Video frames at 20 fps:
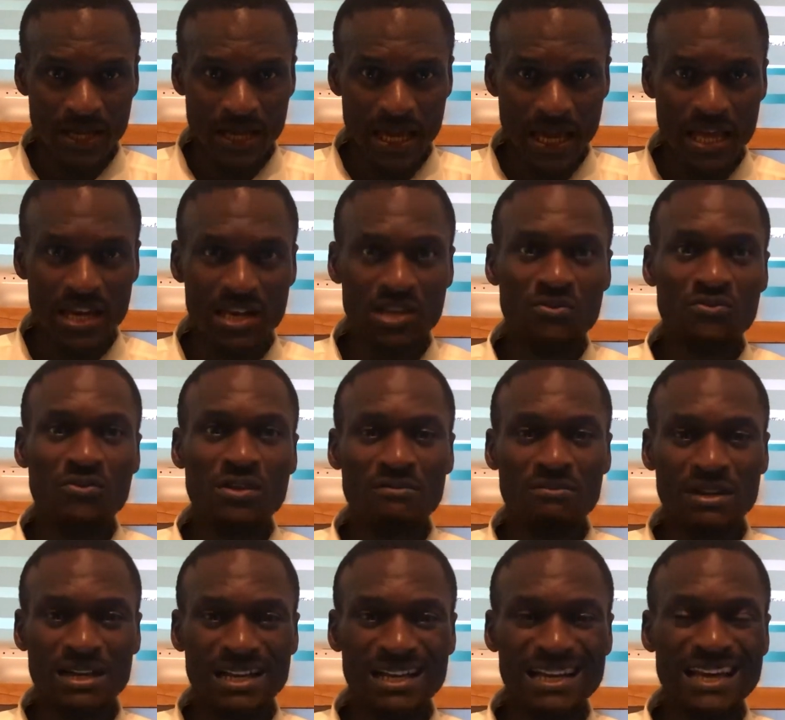And if you have a
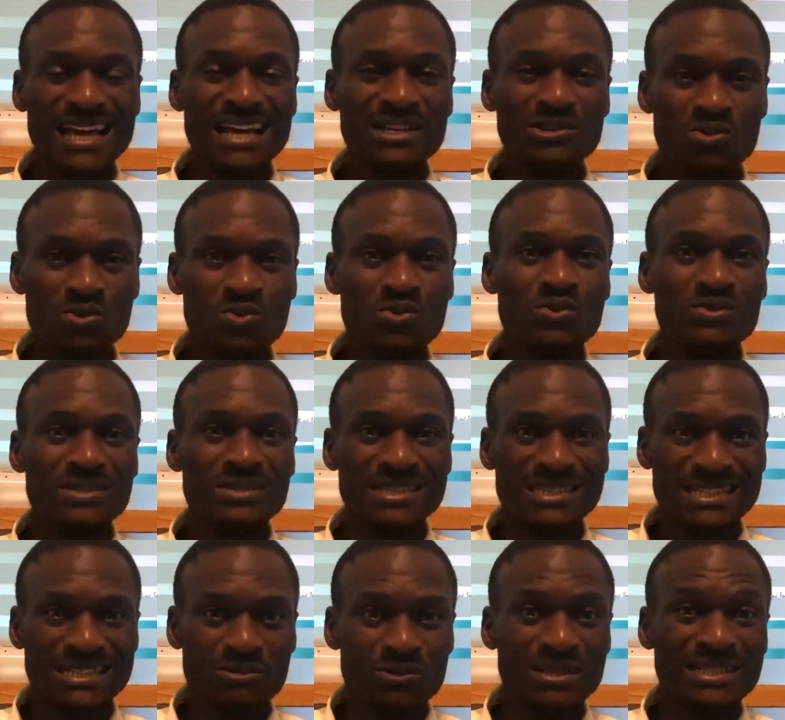client who
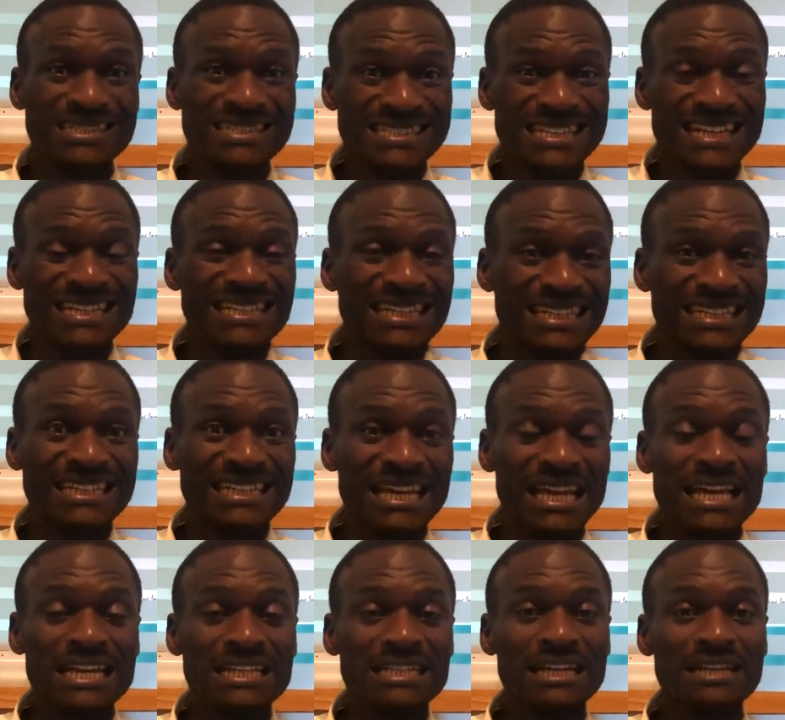will certainly
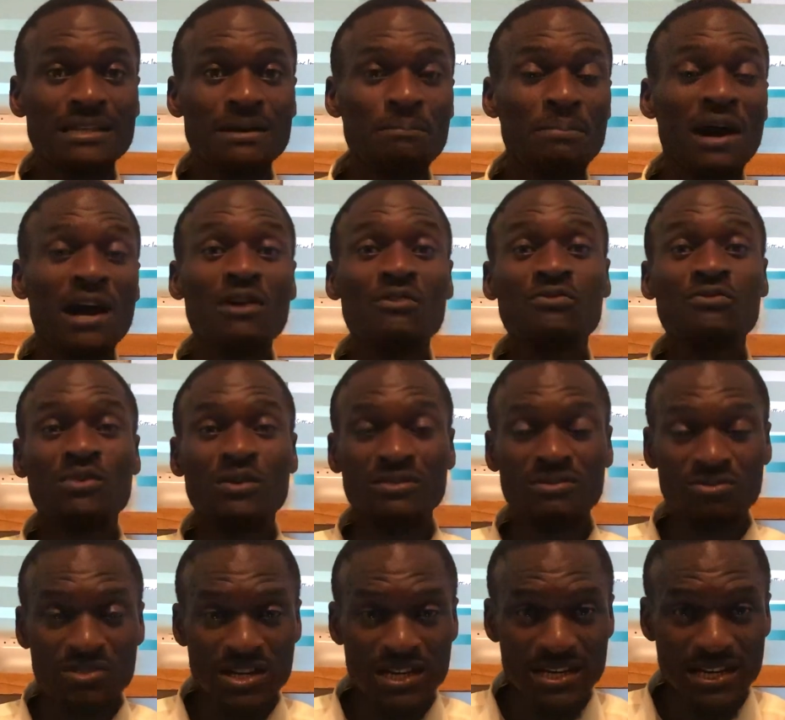enter the park for
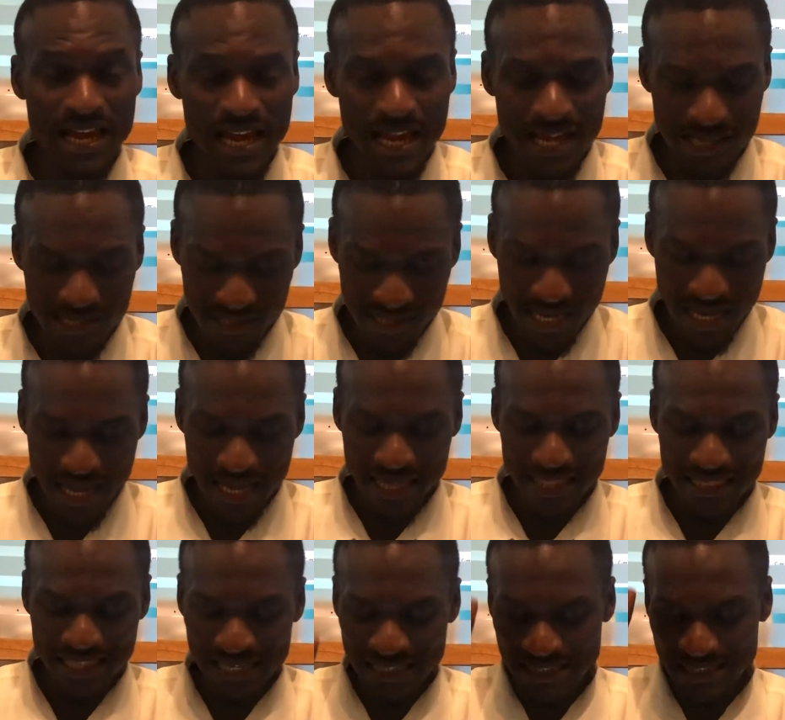3 days,
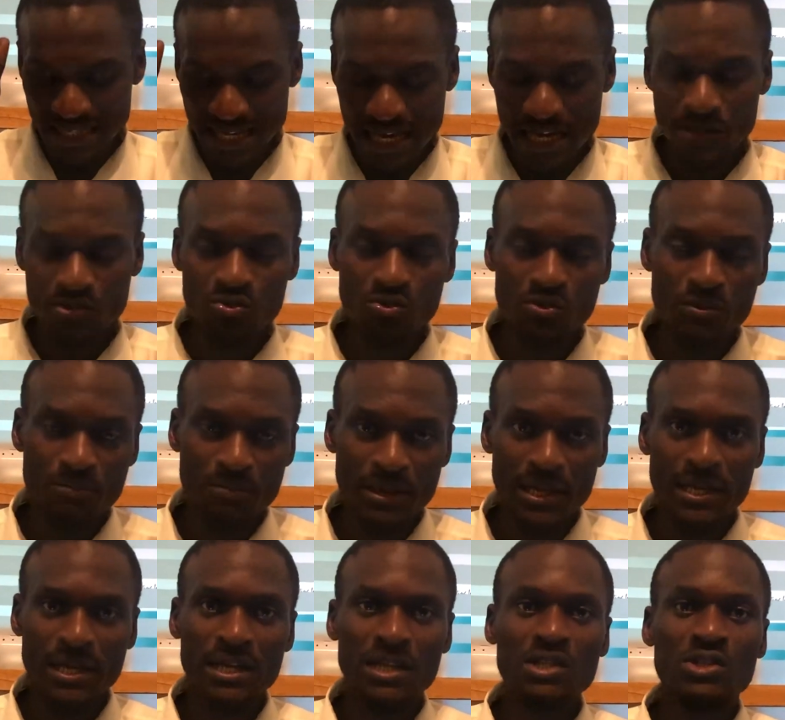that client will
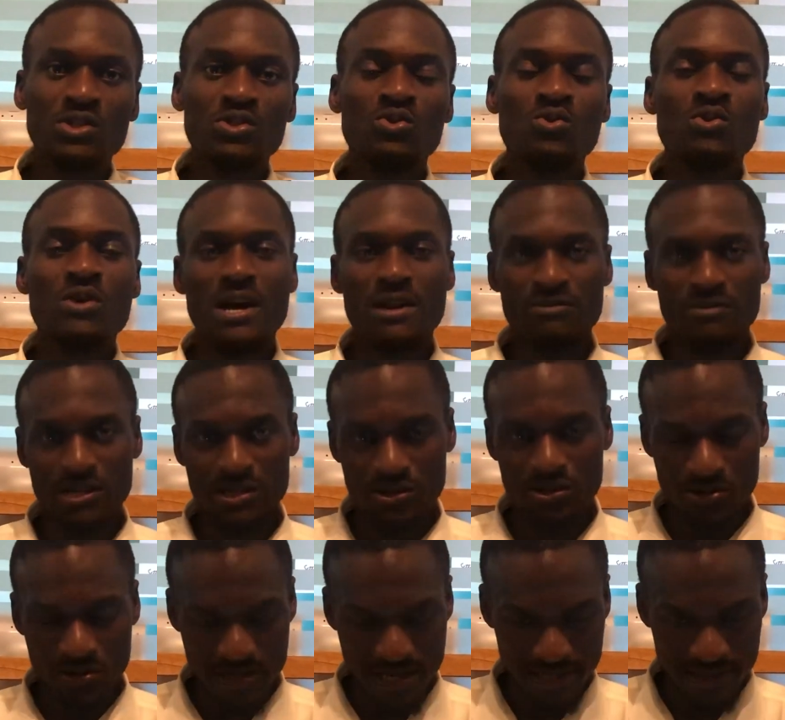pay
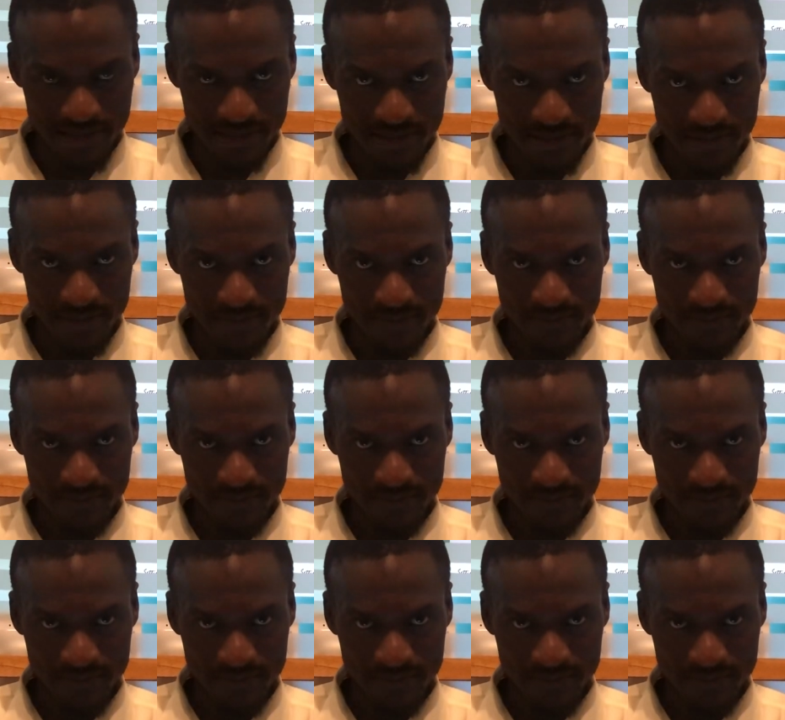$200.